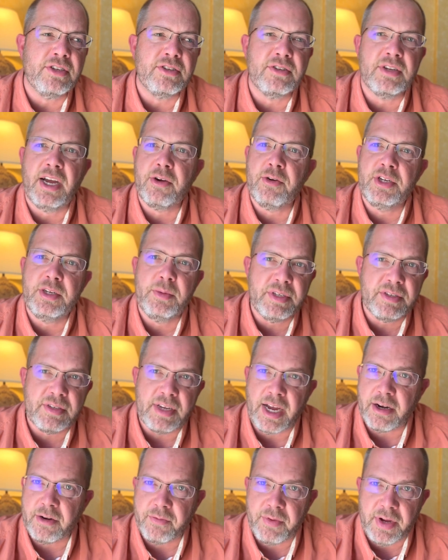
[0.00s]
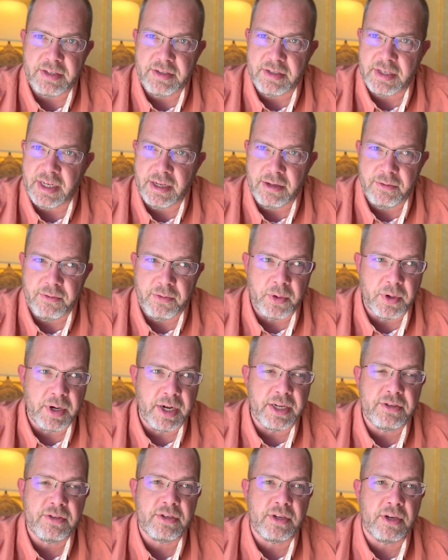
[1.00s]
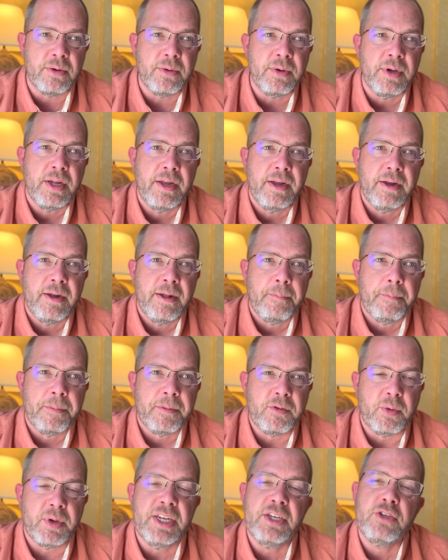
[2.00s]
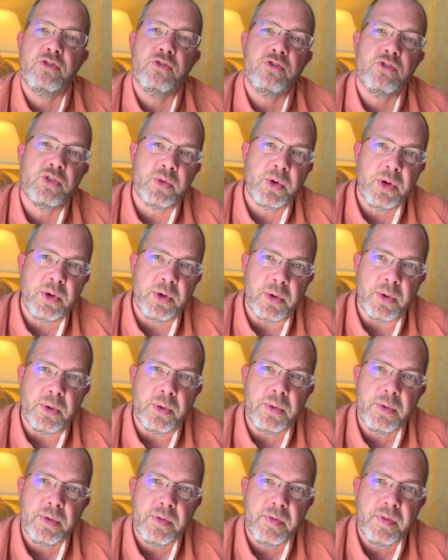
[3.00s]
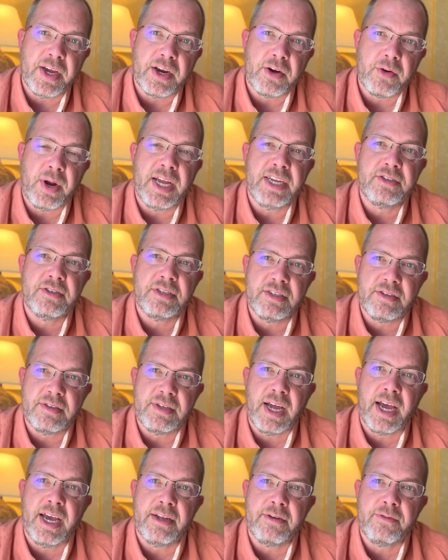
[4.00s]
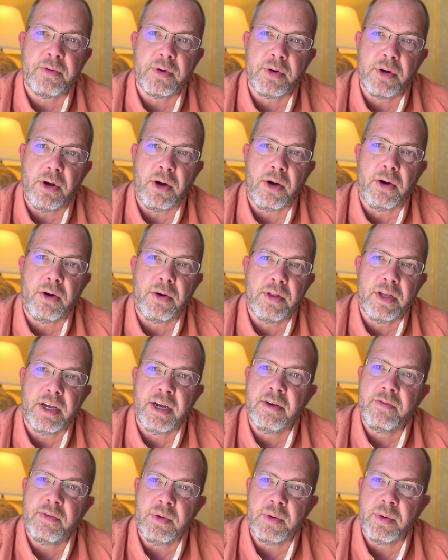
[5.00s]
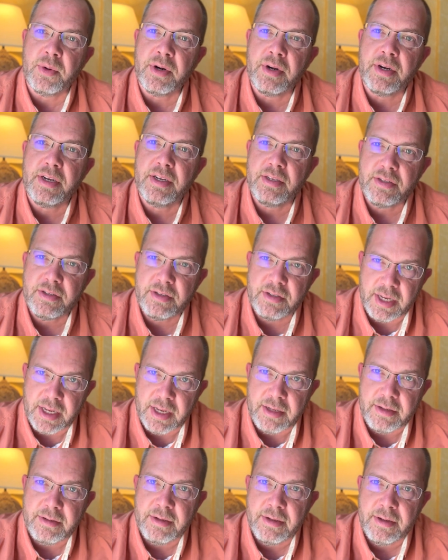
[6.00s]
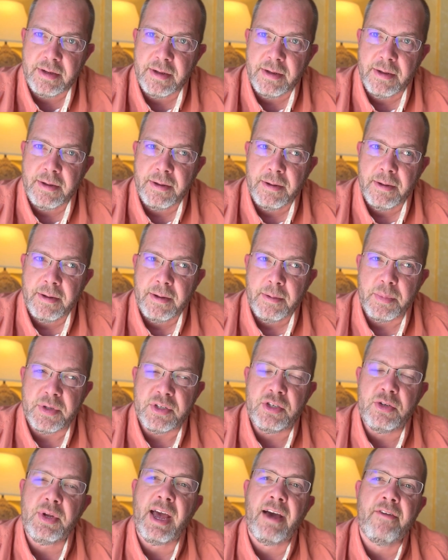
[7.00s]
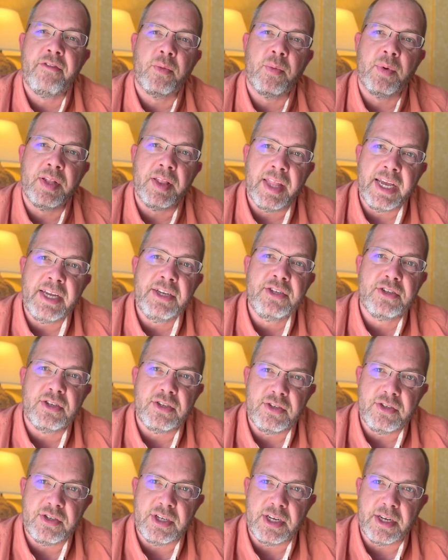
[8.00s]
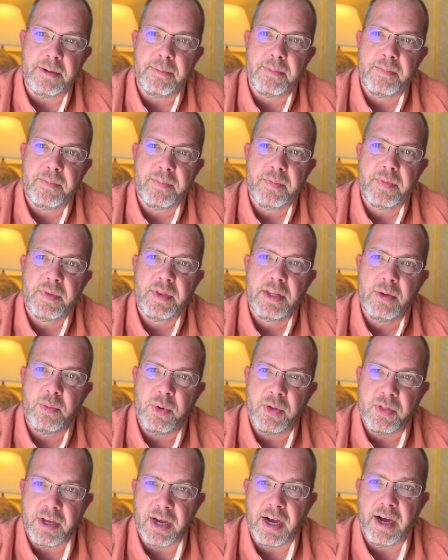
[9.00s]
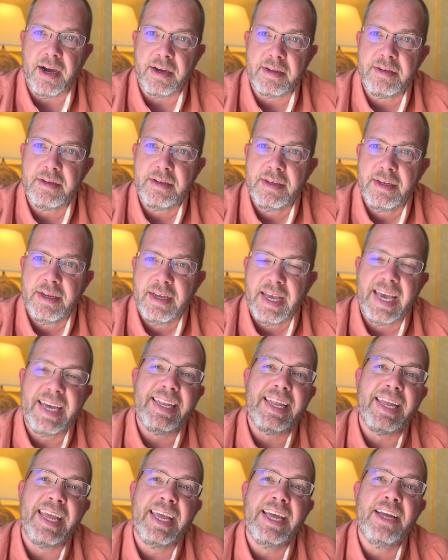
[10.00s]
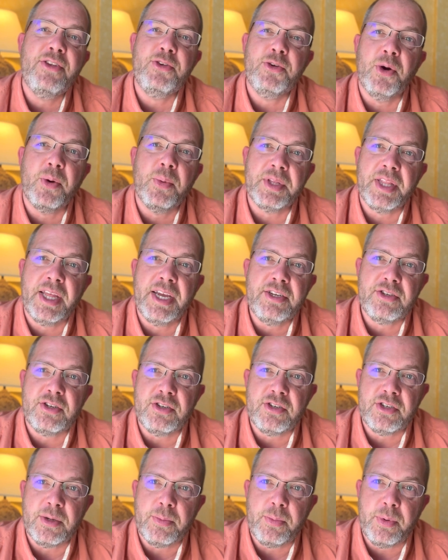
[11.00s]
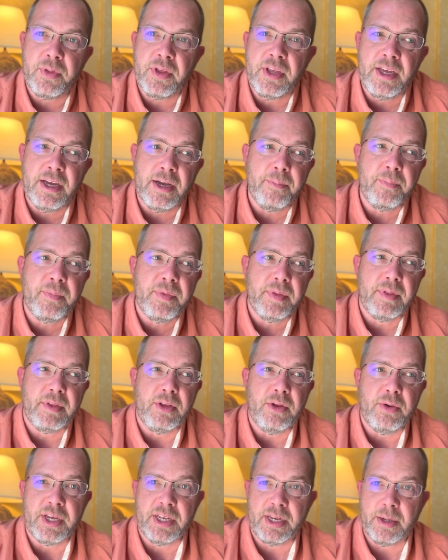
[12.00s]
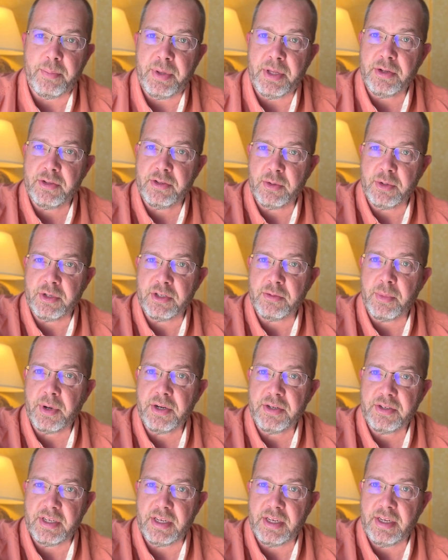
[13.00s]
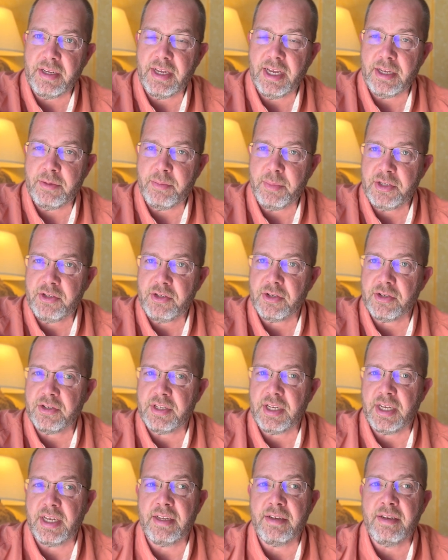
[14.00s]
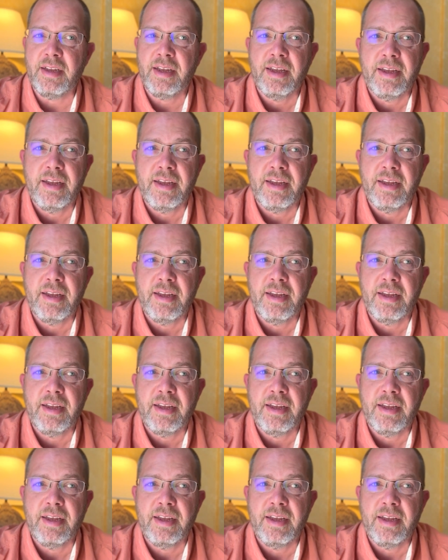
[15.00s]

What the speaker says: is not going to be sacrificed again for us. So it is true that Christ has died for all of your sin. But you have a relationship with God. And in your relationship with Him, you can appeal to His mercy, admit your sin,